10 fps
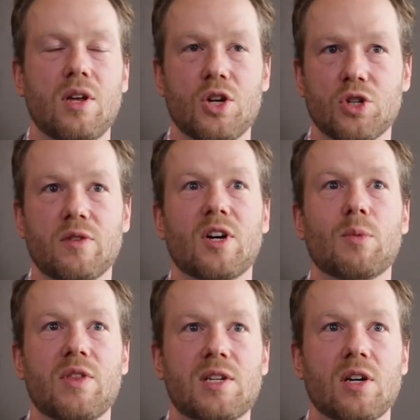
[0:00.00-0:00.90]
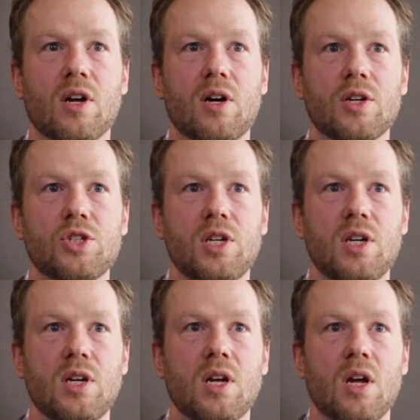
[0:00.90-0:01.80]
initial development of the
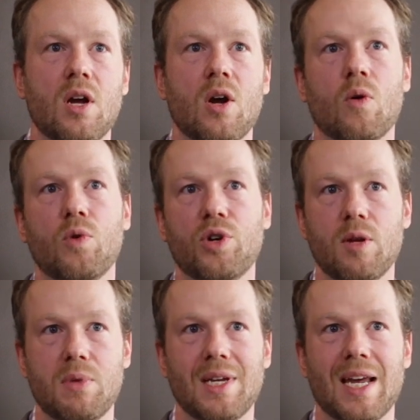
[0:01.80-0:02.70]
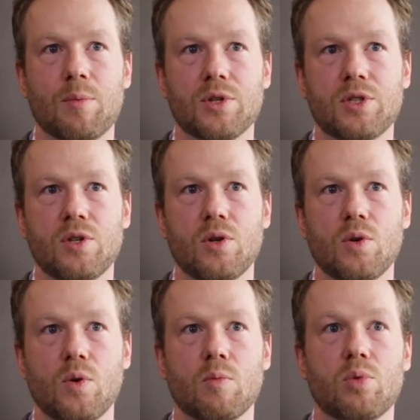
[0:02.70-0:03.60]
technology, really being able
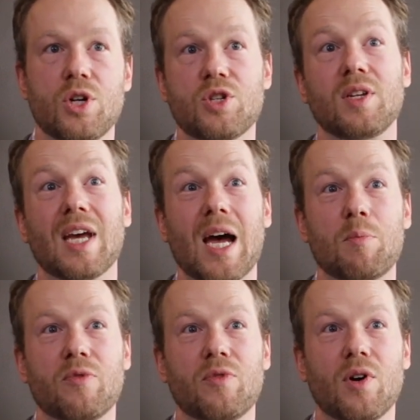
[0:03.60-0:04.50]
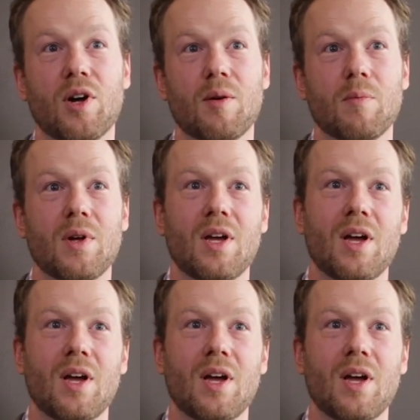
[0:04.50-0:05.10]
to bridge the gap from